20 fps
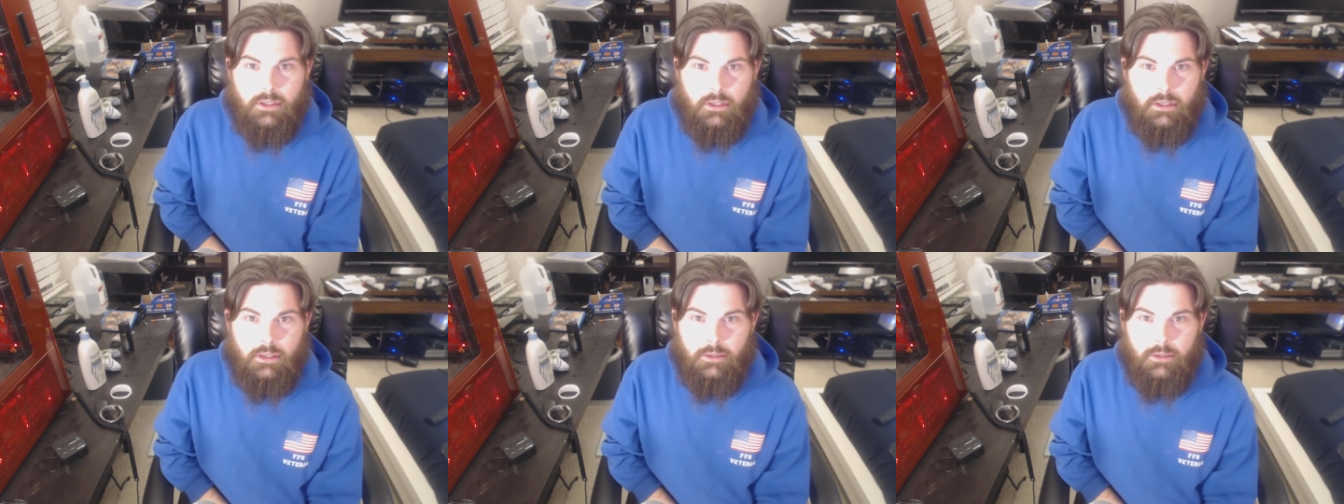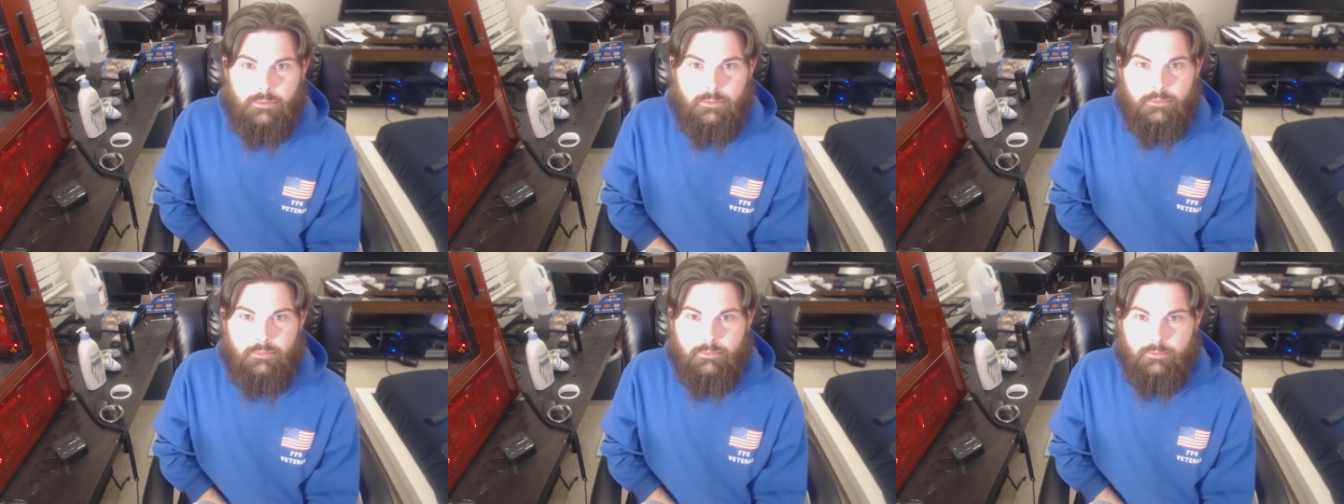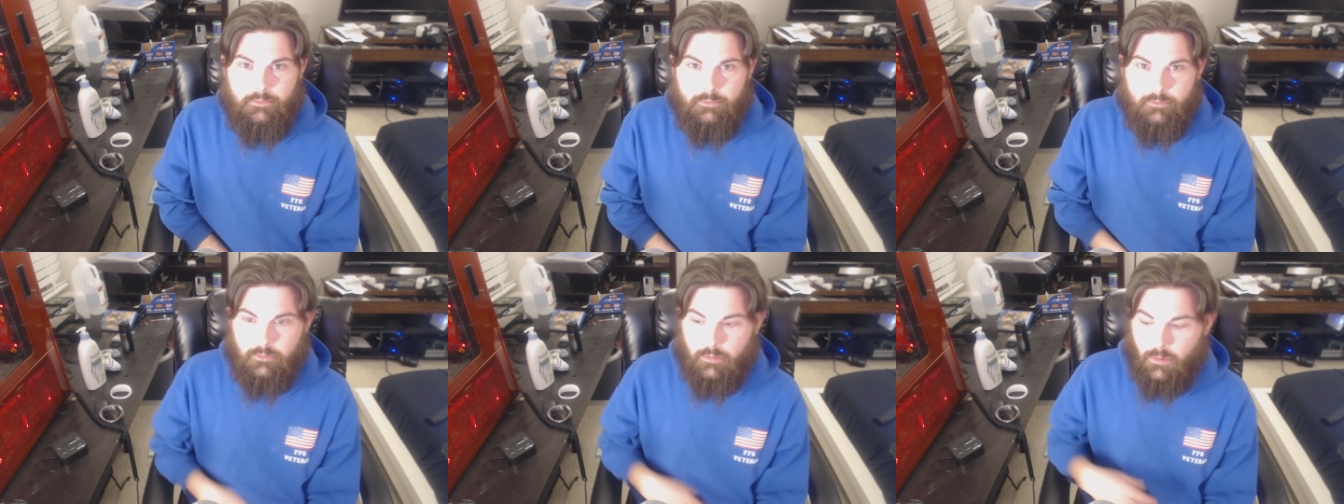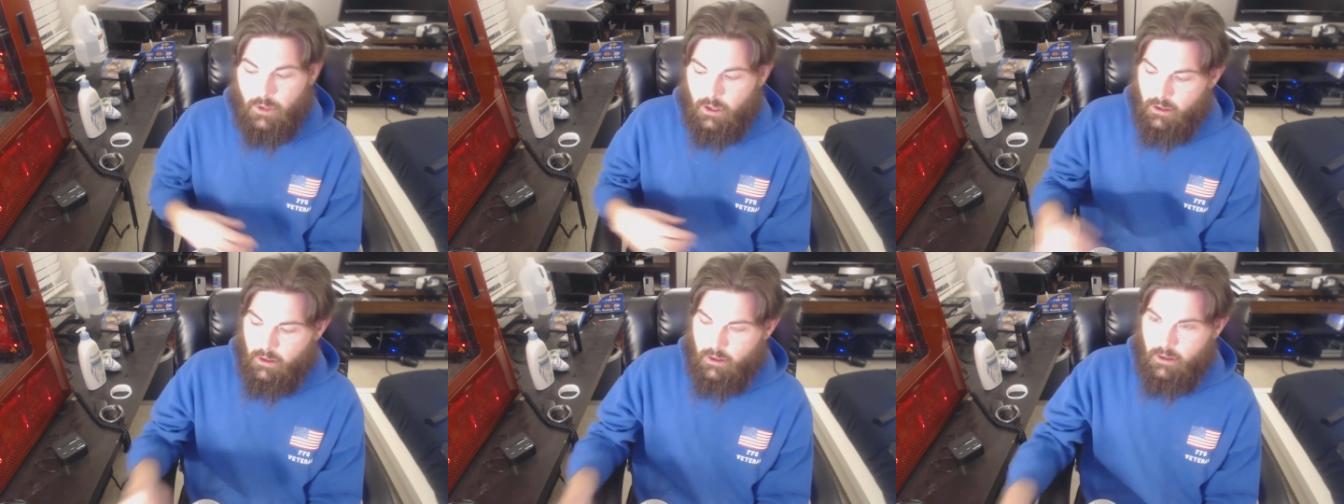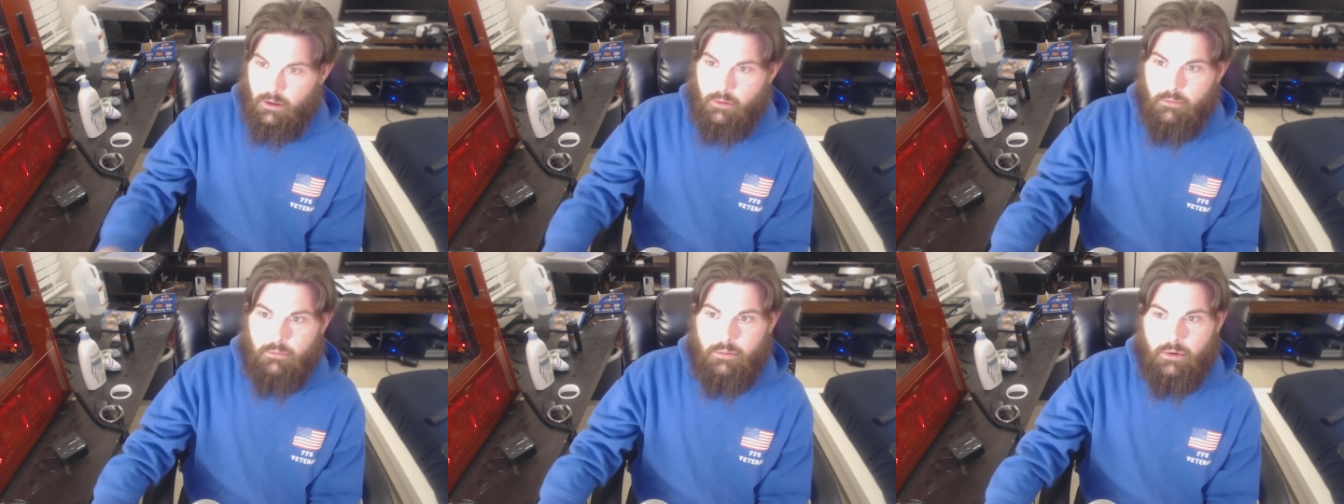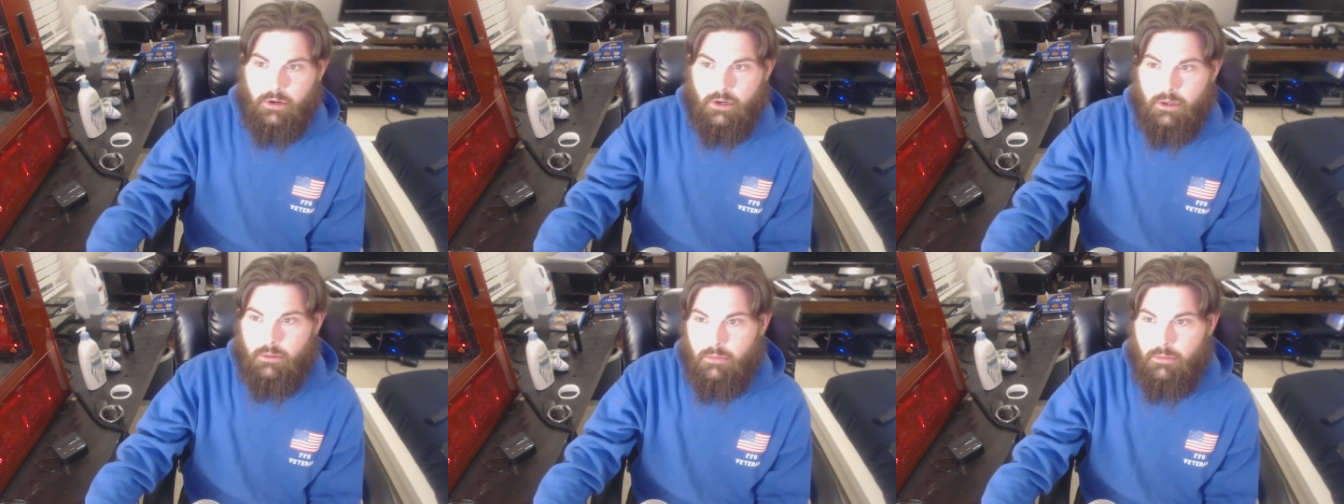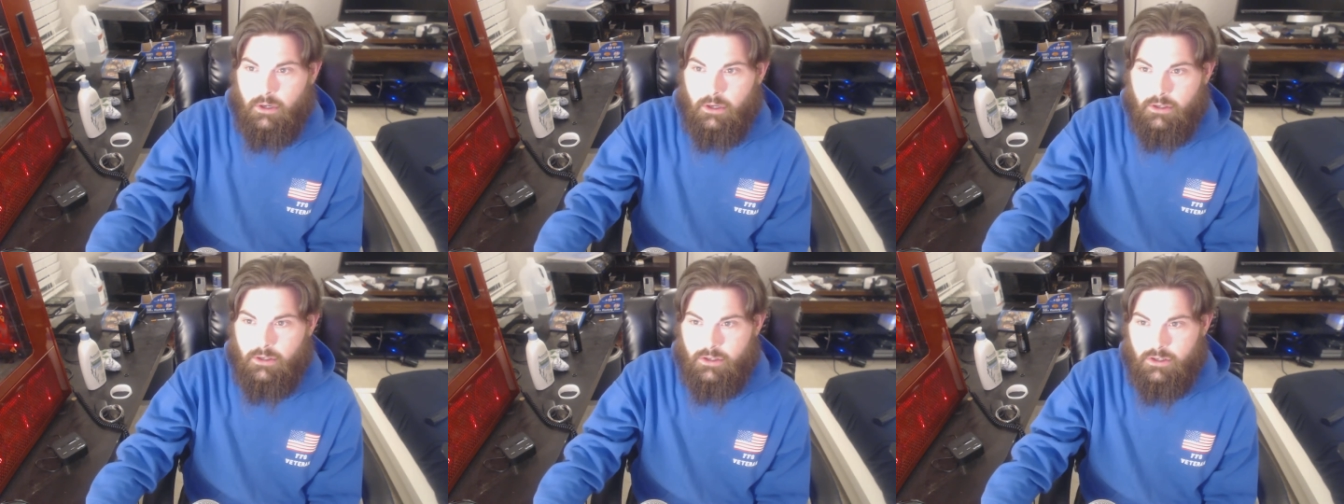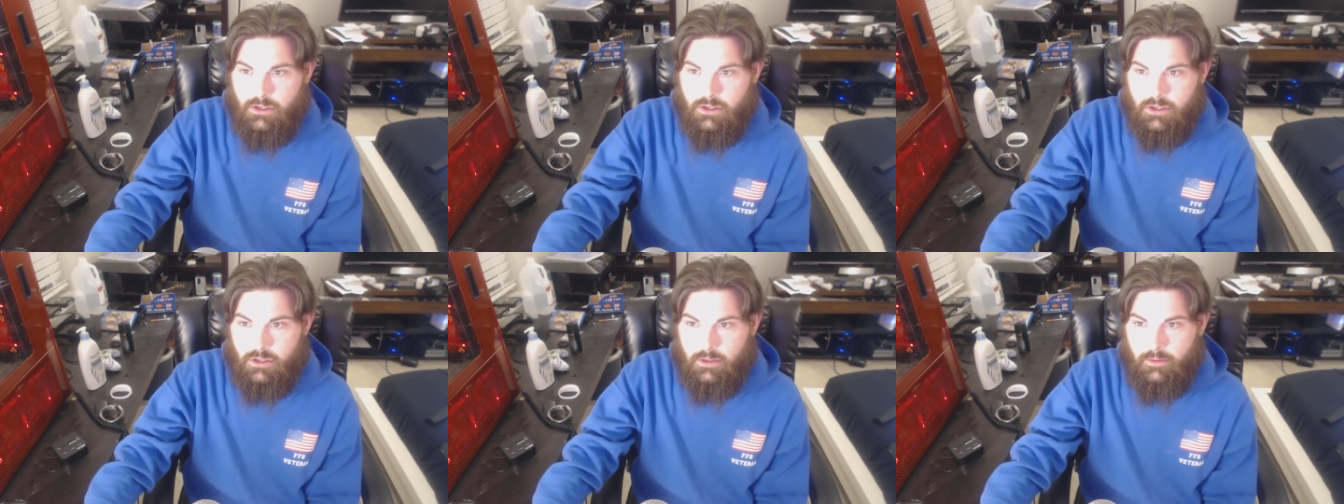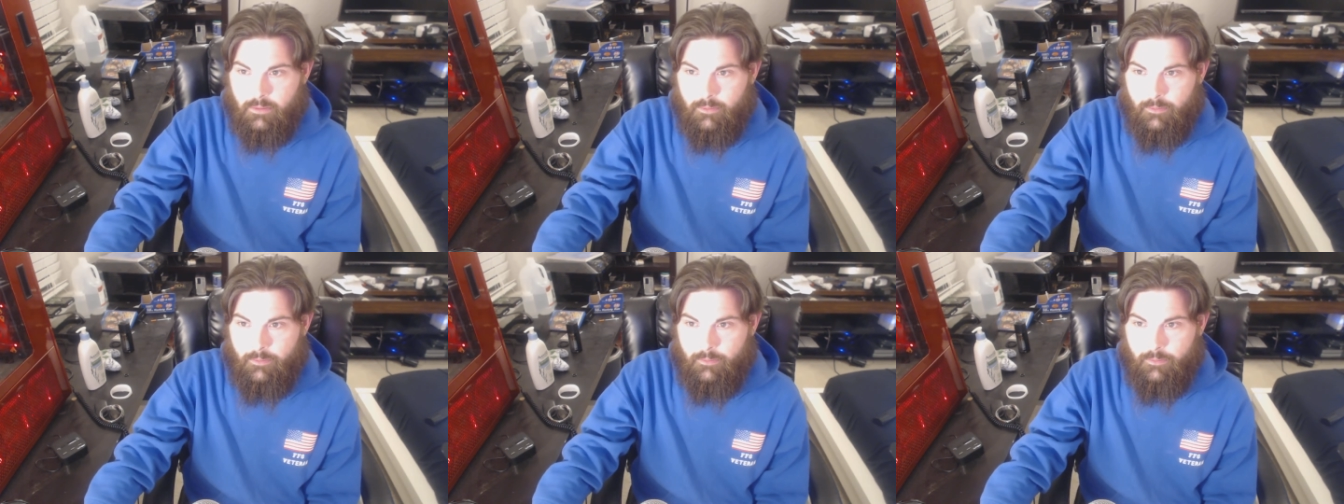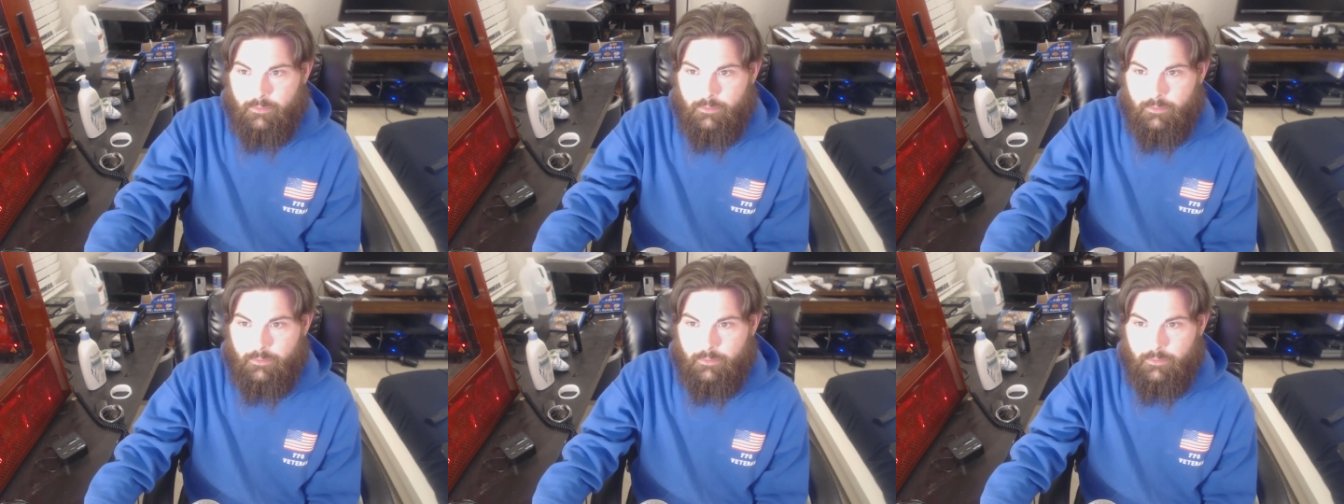um, pretty much